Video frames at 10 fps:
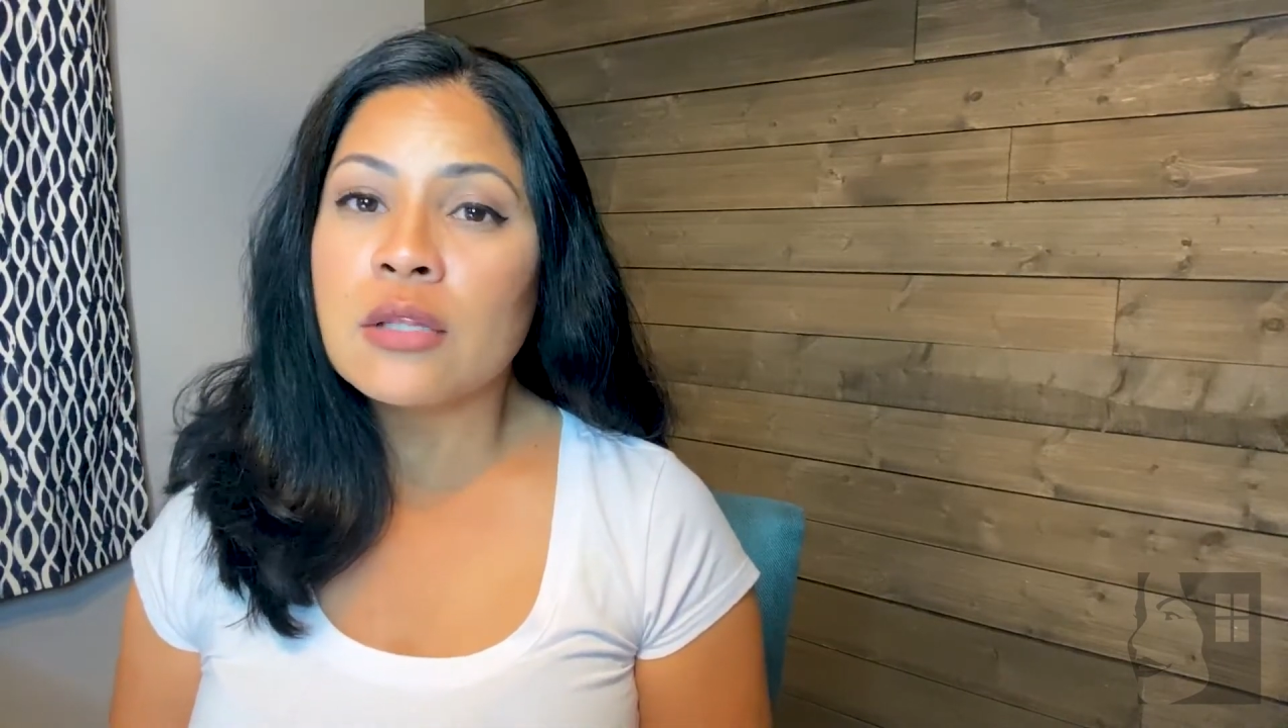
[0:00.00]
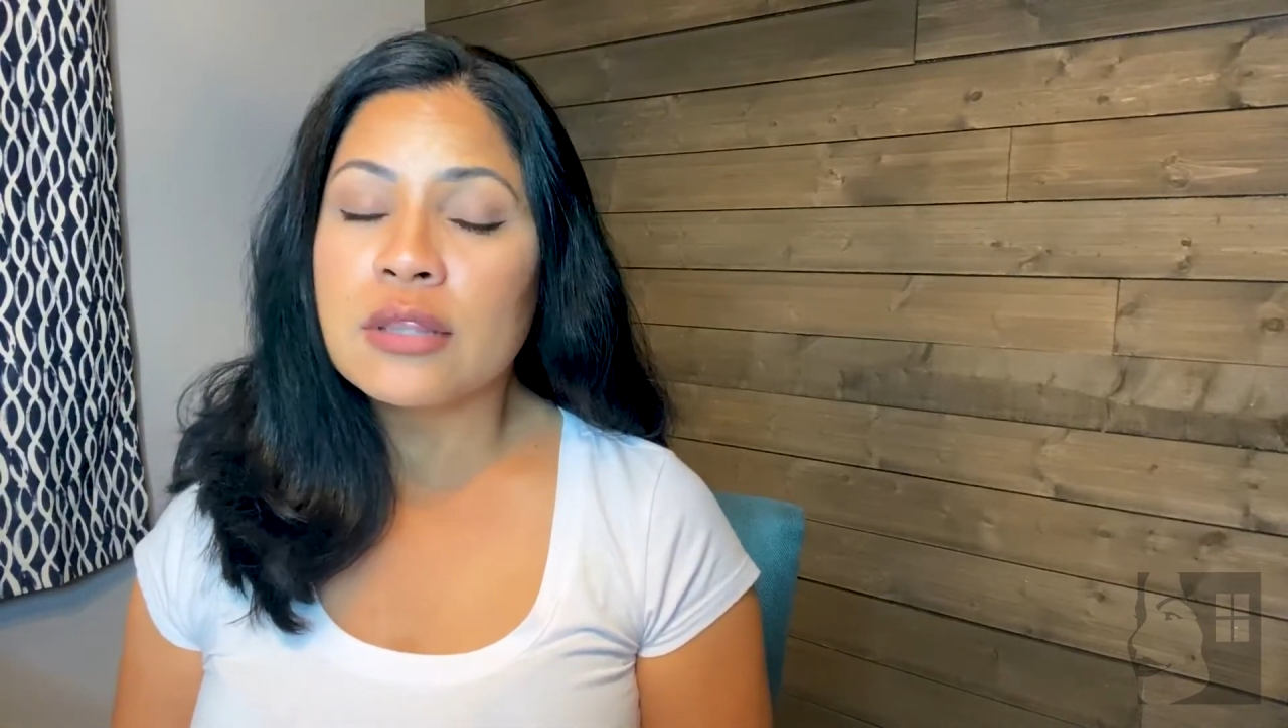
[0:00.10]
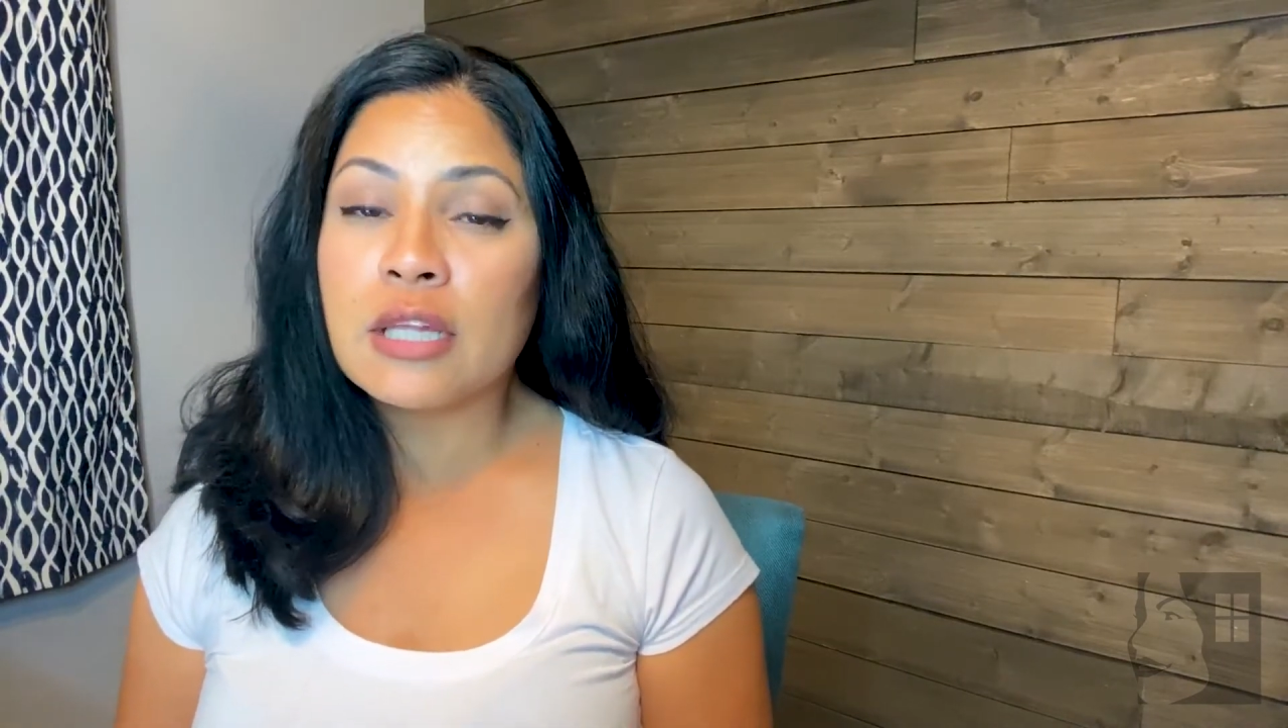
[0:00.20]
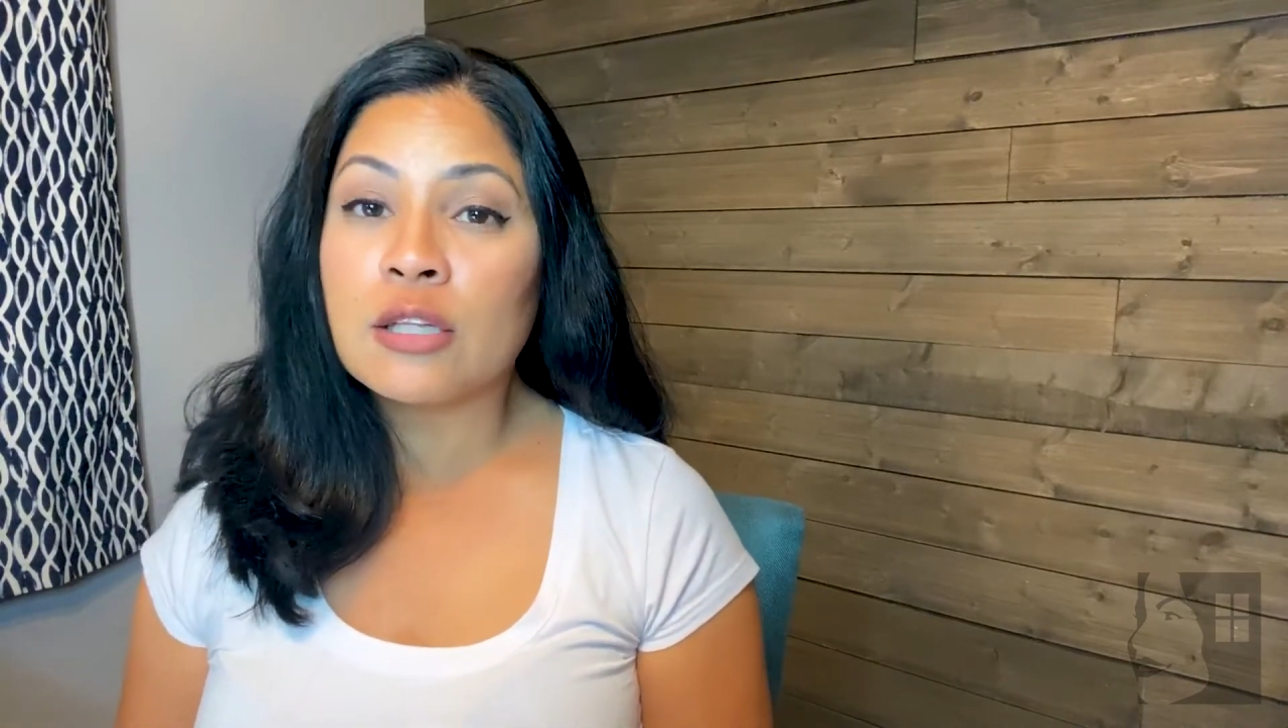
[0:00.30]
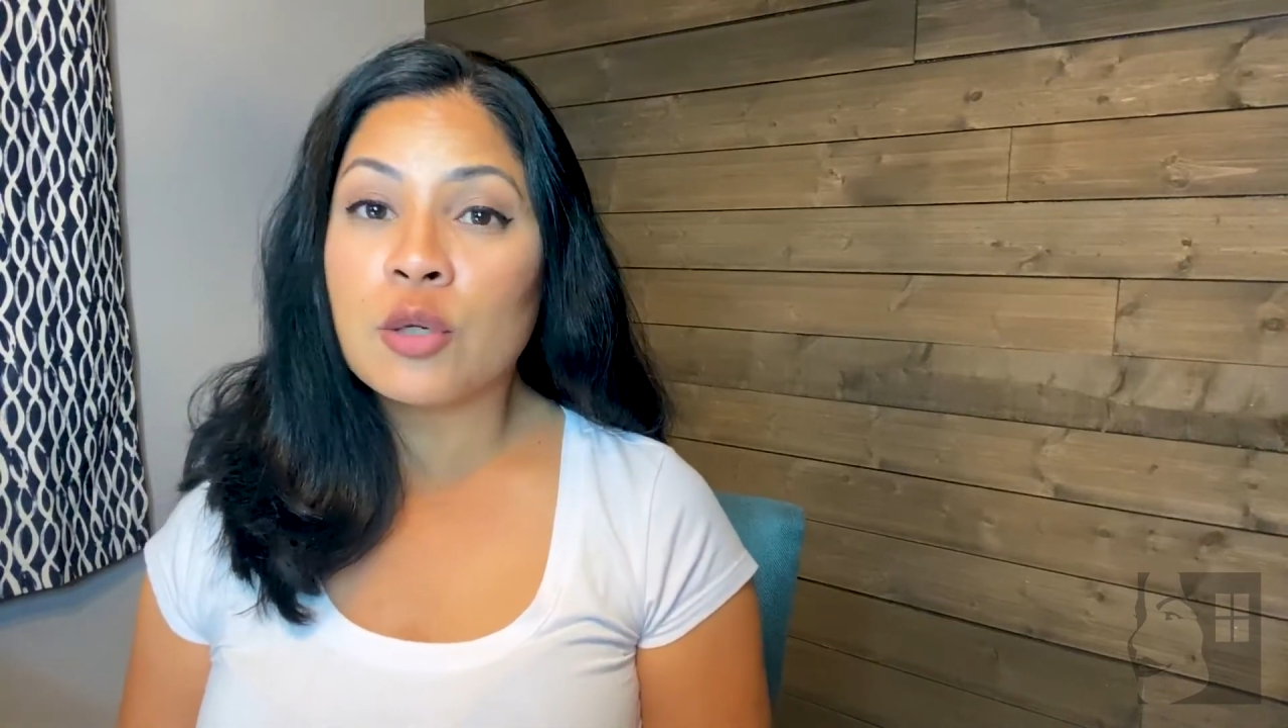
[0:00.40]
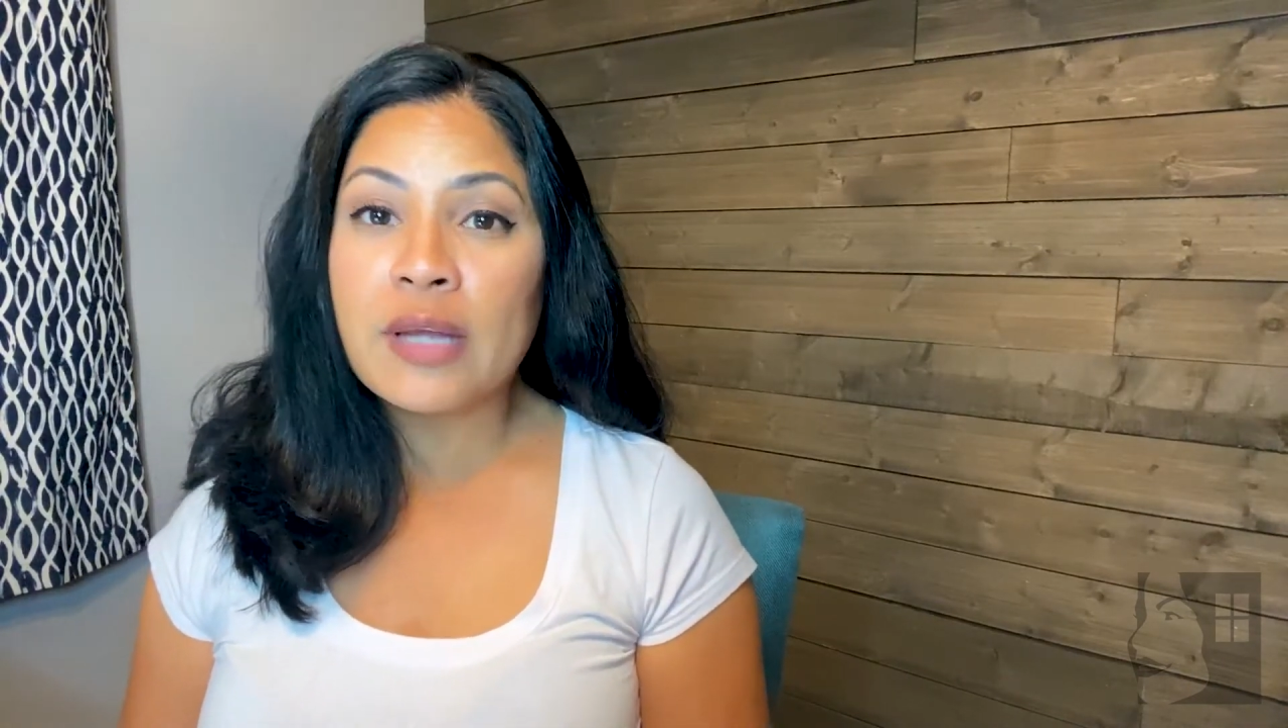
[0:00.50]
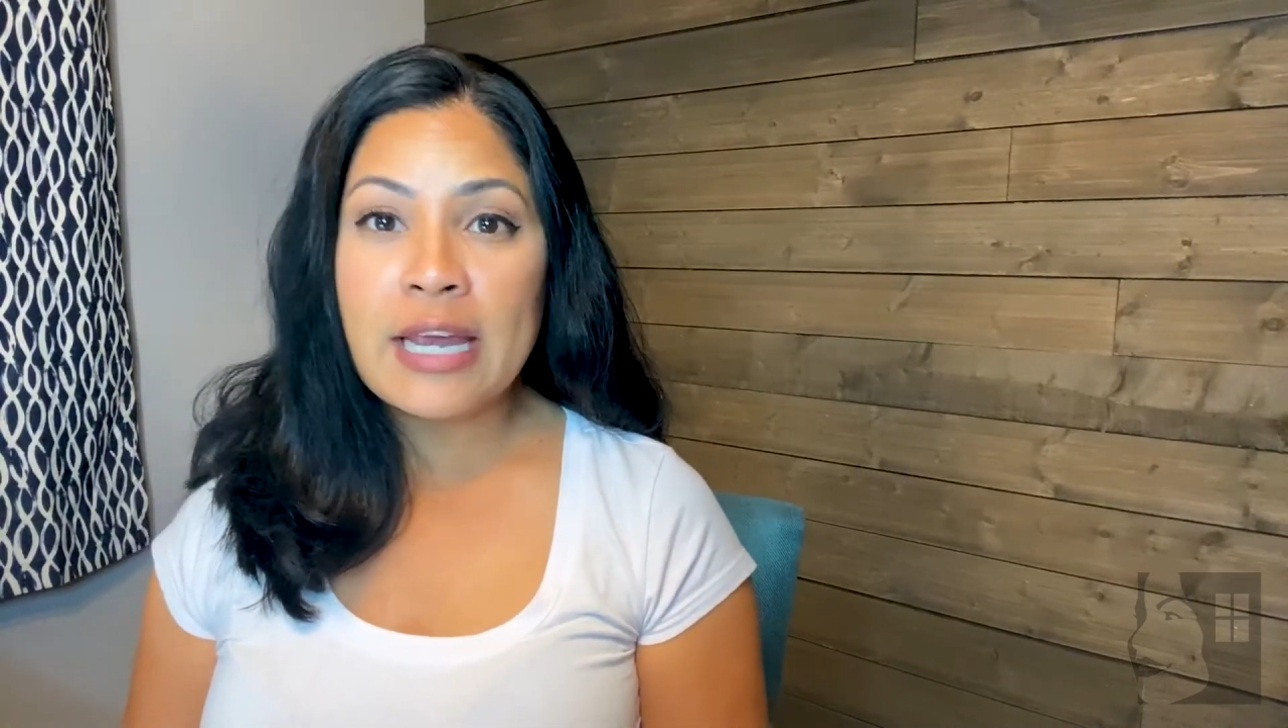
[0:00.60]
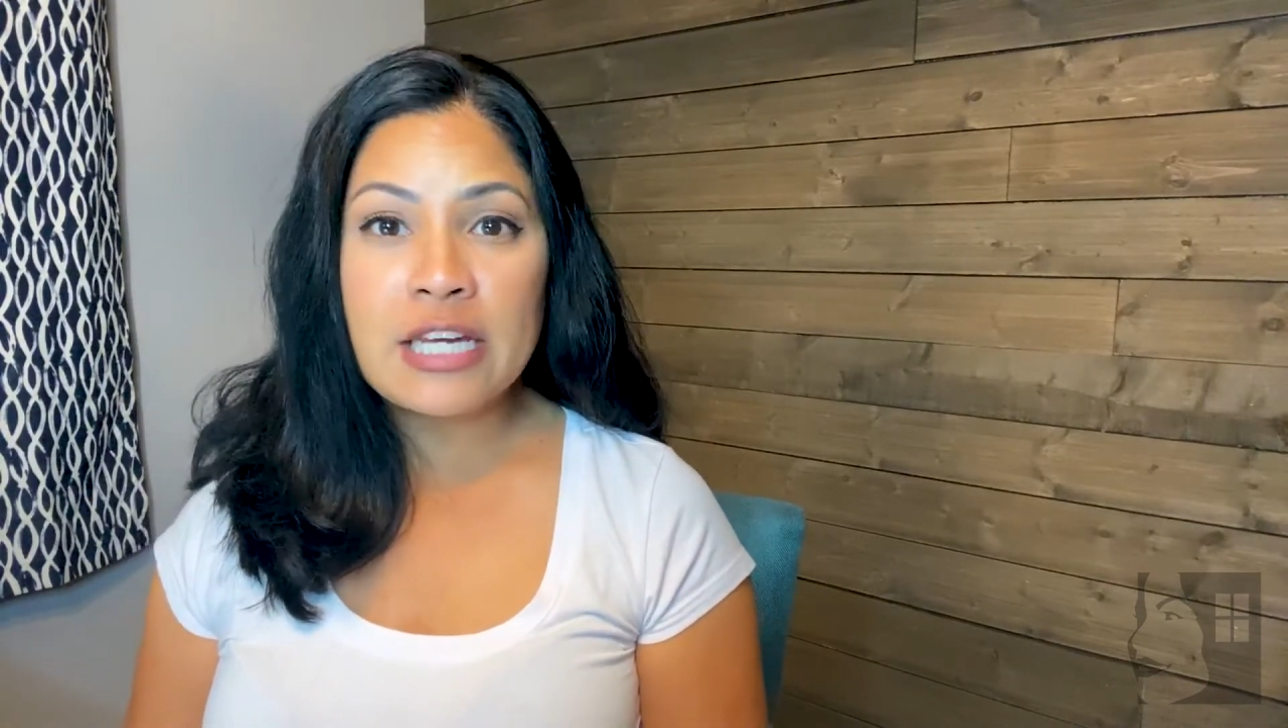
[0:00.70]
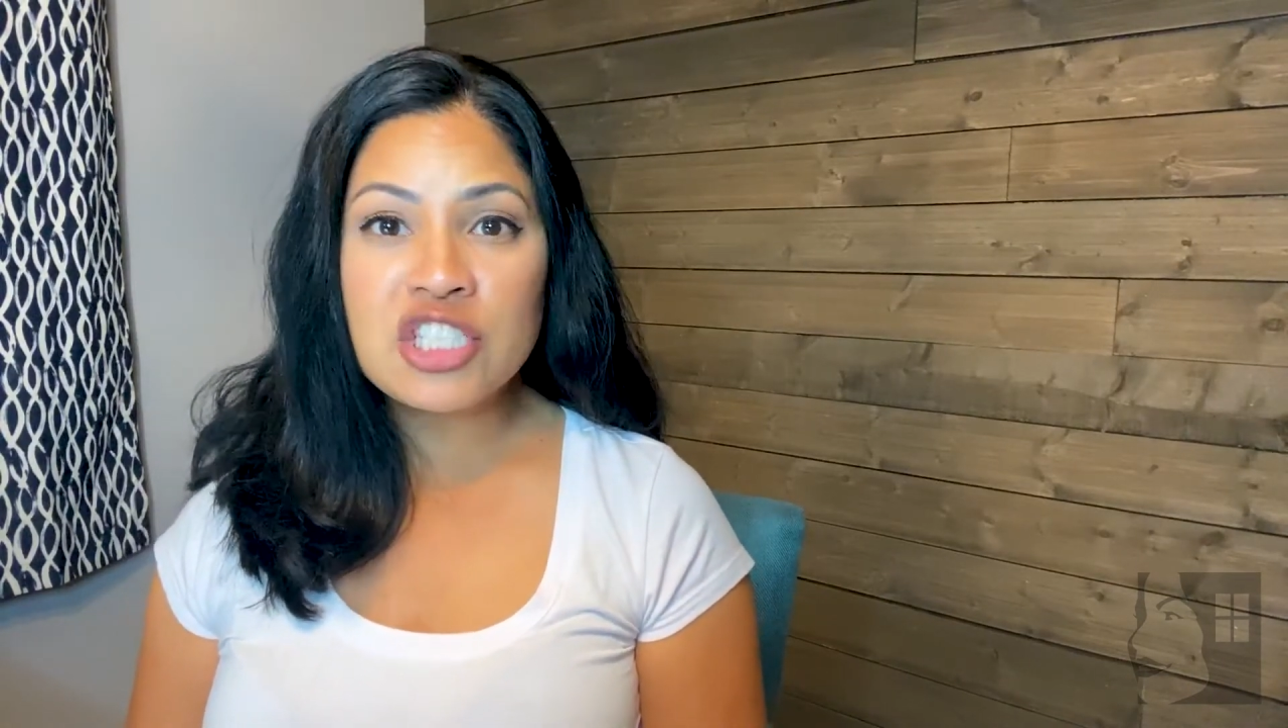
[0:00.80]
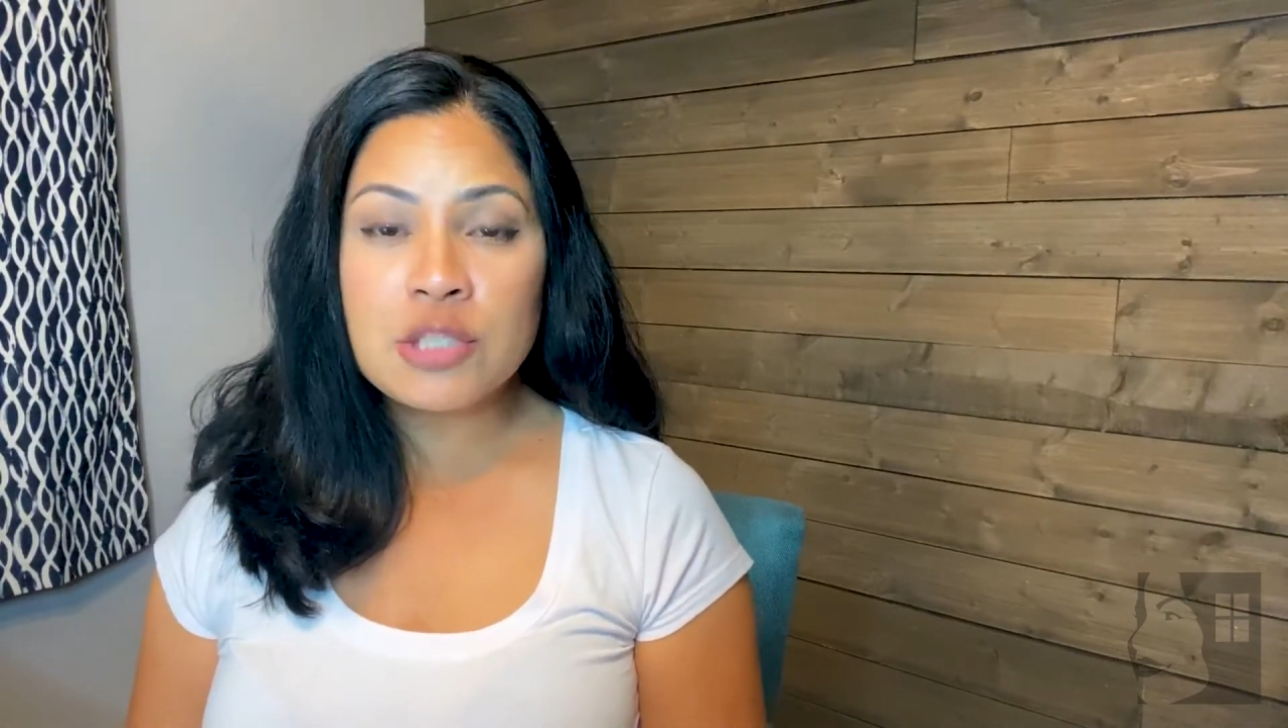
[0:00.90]
the
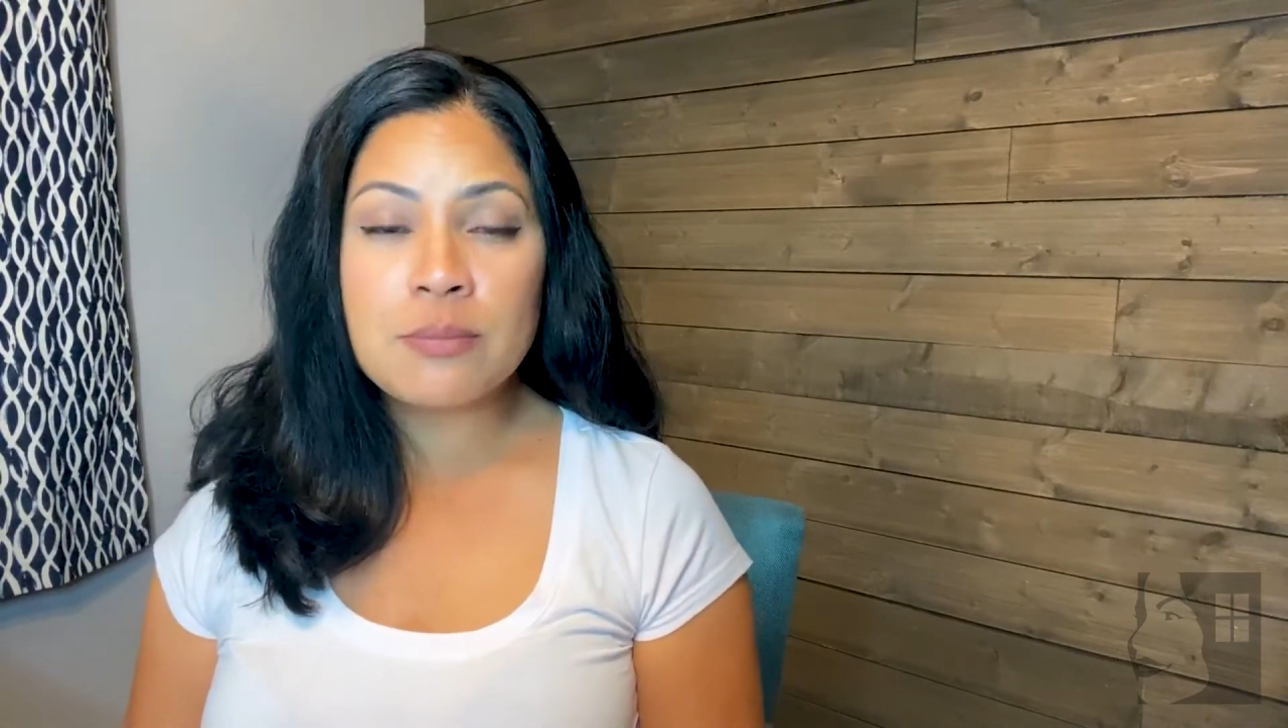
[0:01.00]
location